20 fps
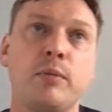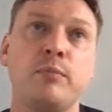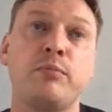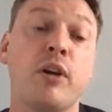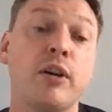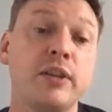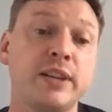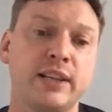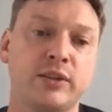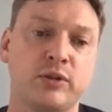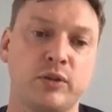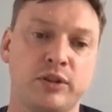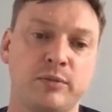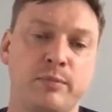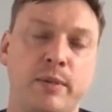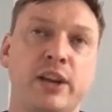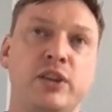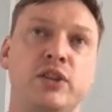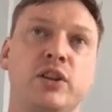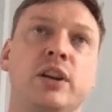process
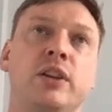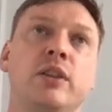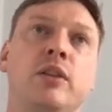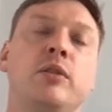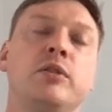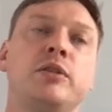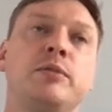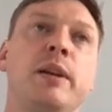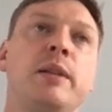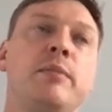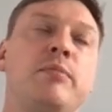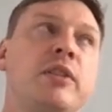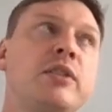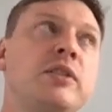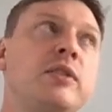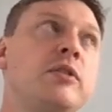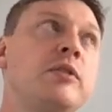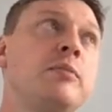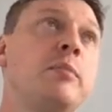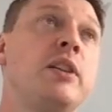automation, automated
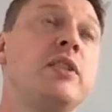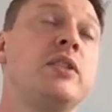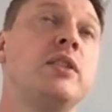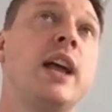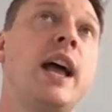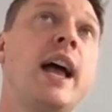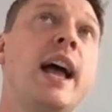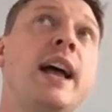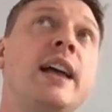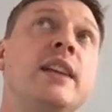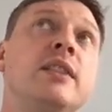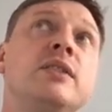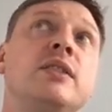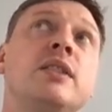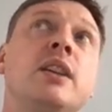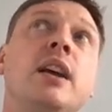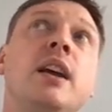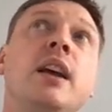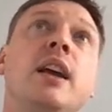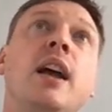process automation, and
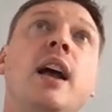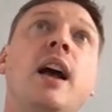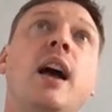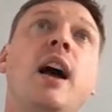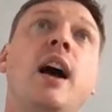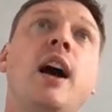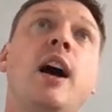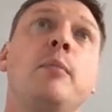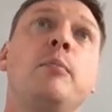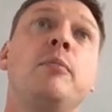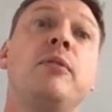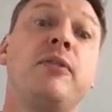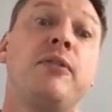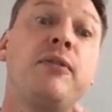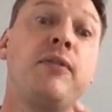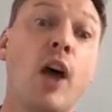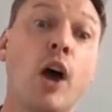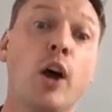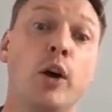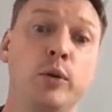
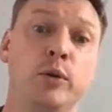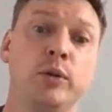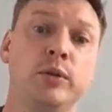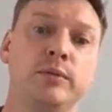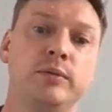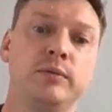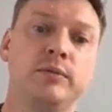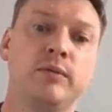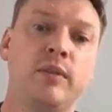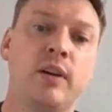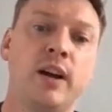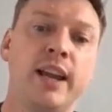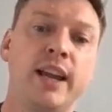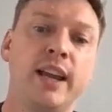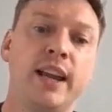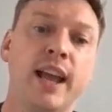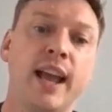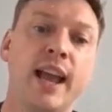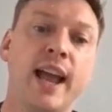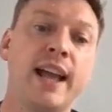flow, right?
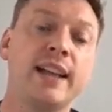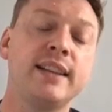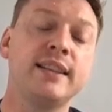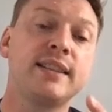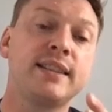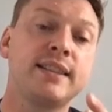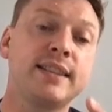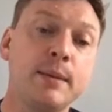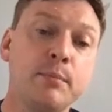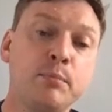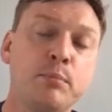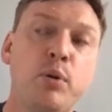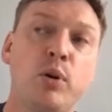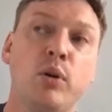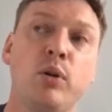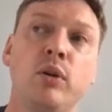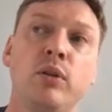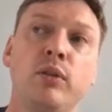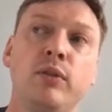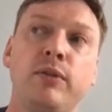And
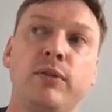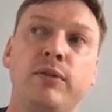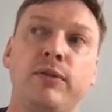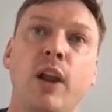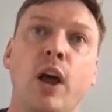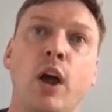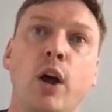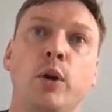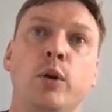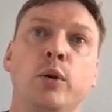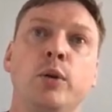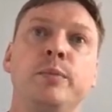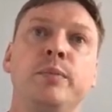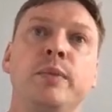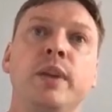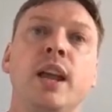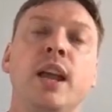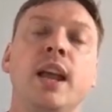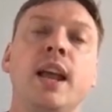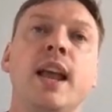simple flow.
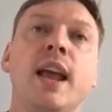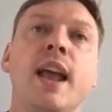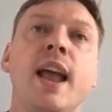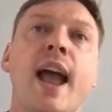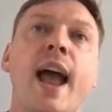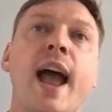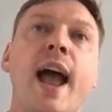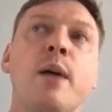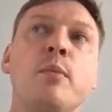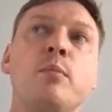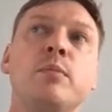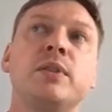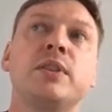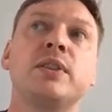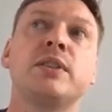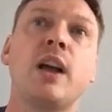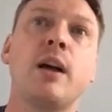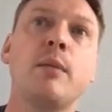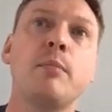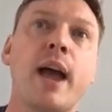And
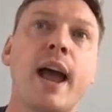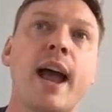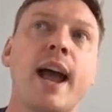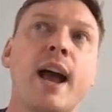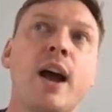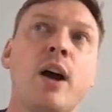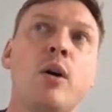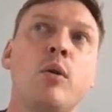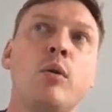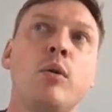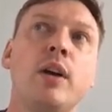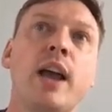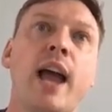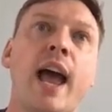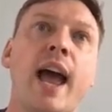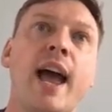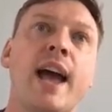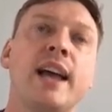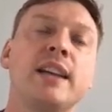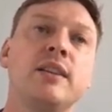somehow,
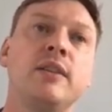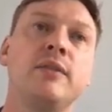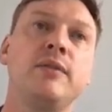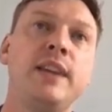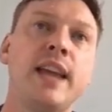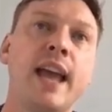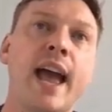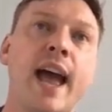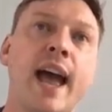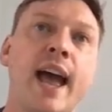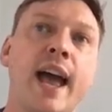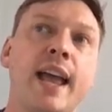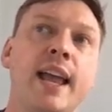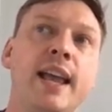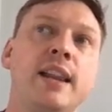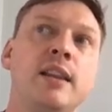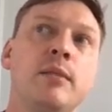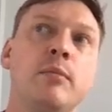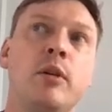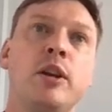as of yet,
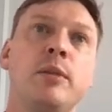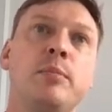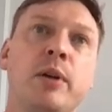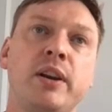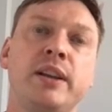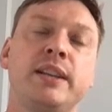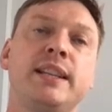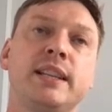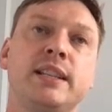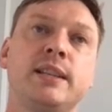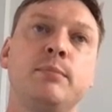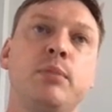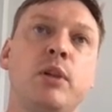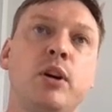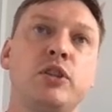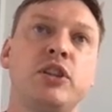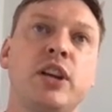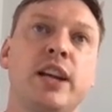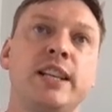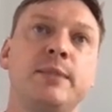in the multi-party system
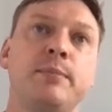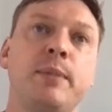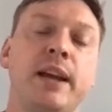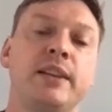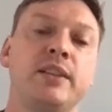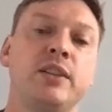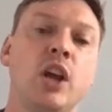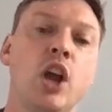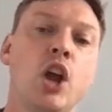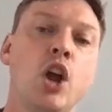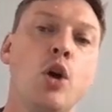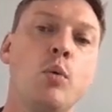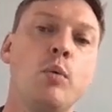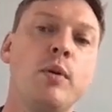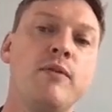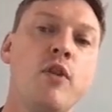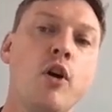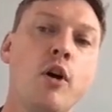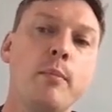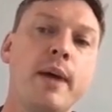blockchain space,
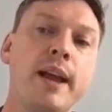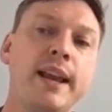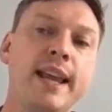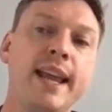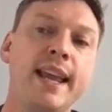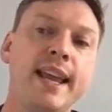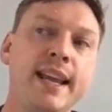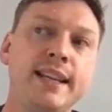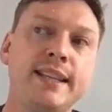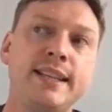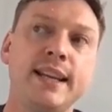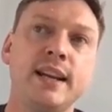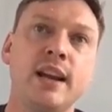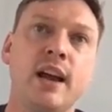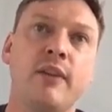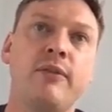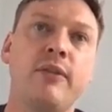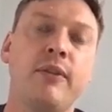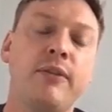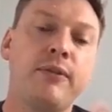we've not made it easy
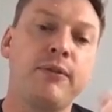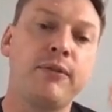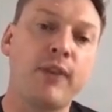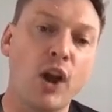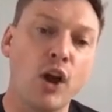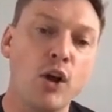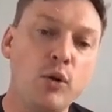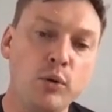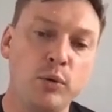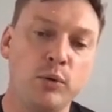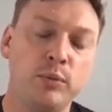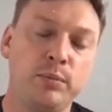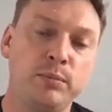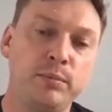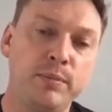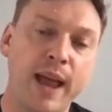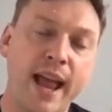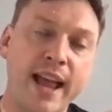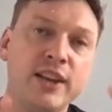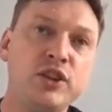enough for flow
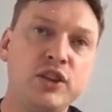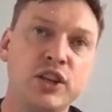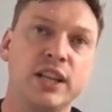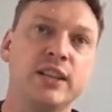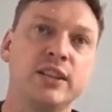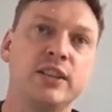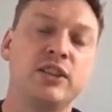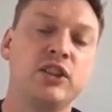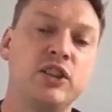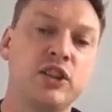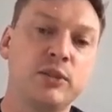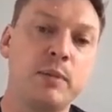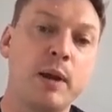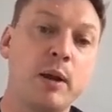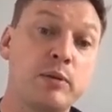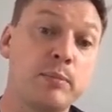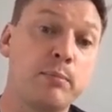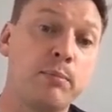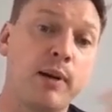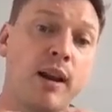engines to just be
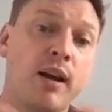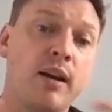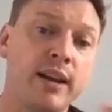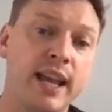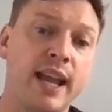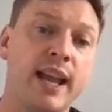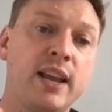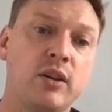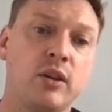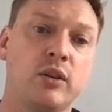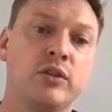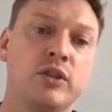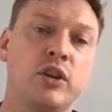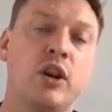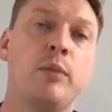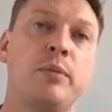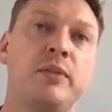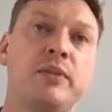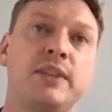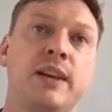able to plug in on
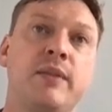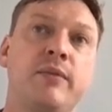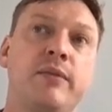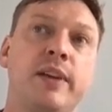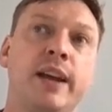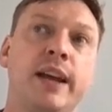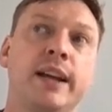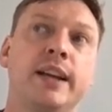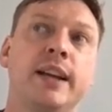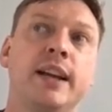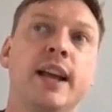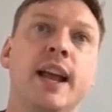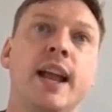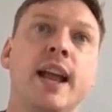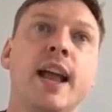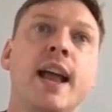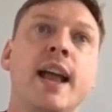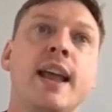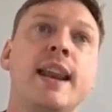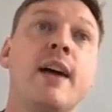top of something.
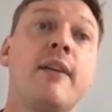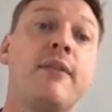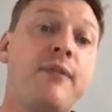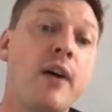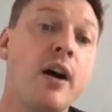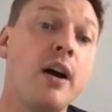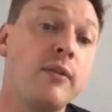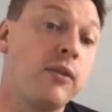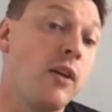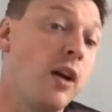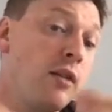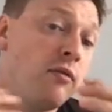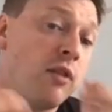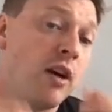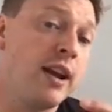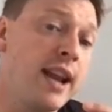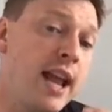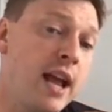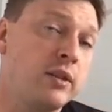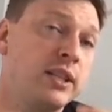Now, Firefly
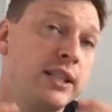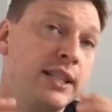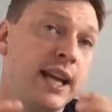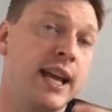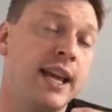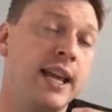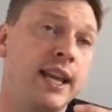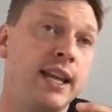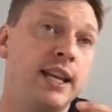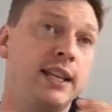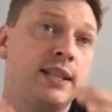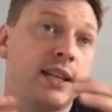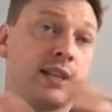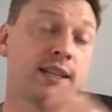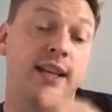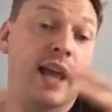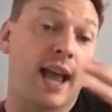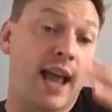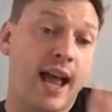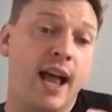right now today
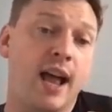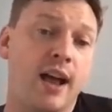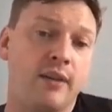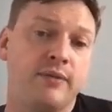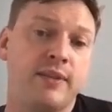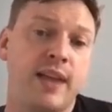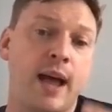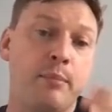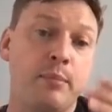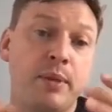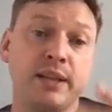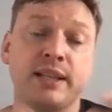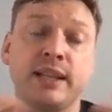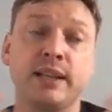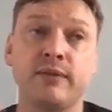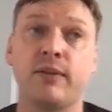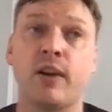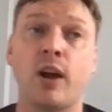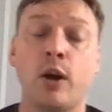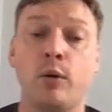doesn't have that
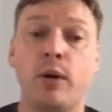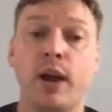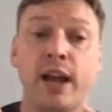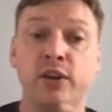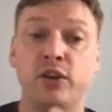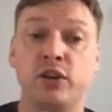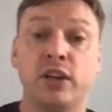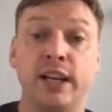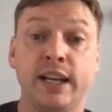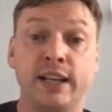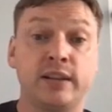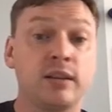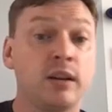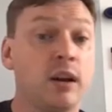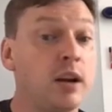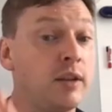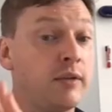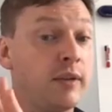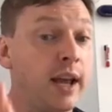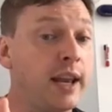business flow engine
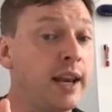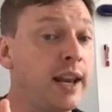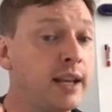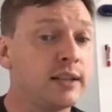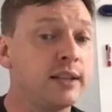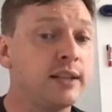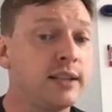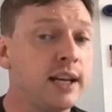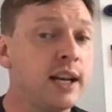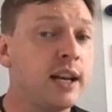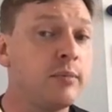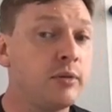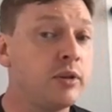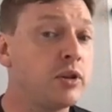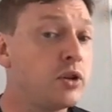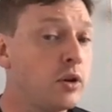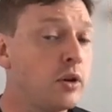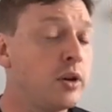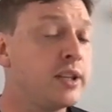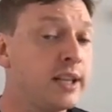inside of it. And that's a
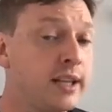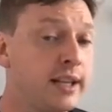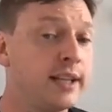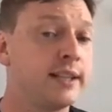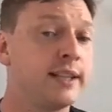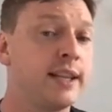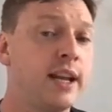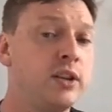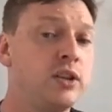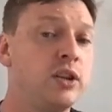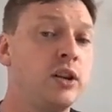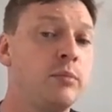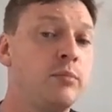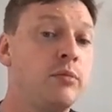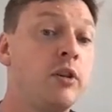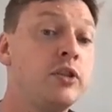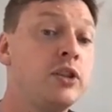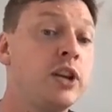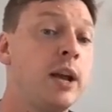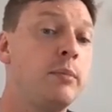deliberate choice at this stage in the
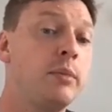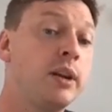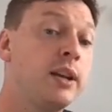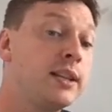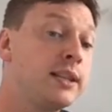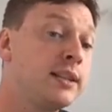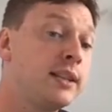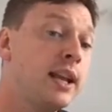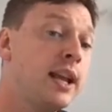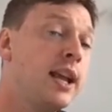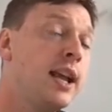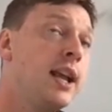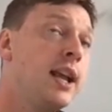project, because